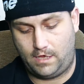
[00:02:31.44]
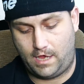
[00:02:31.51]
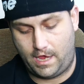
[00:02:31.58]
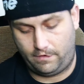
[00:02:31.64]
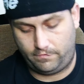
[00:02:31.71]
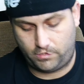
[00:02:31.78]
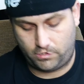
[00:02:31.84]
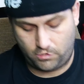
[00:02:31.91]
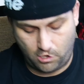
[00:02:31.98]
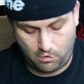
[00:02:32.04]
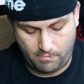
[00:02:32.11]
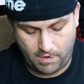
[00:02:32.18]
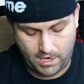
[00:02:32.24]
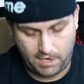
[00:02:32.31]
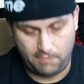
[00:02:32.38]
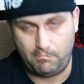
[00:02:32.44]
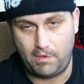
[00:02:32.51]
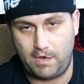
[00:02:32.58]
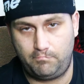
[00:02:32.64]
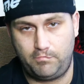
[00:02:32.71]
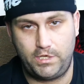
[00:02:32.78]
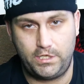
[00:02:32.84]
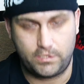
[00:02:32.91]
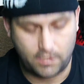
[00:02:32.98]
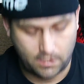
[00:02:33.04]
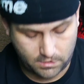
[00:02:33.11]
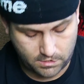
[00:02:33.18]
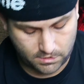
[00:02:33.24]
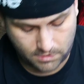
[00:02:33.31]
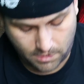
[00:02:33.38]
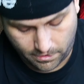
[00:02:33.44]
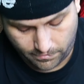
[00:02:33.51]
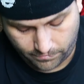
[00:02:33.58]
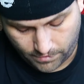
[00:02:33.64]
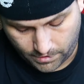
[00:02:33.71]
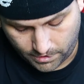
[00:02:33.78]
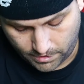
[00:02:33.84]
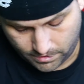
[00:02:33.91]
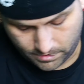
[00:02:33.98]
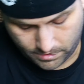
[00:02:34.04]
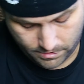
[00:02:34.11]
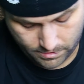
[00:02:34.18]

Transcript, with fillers: I have so many Bape t-shirts, it's not funny.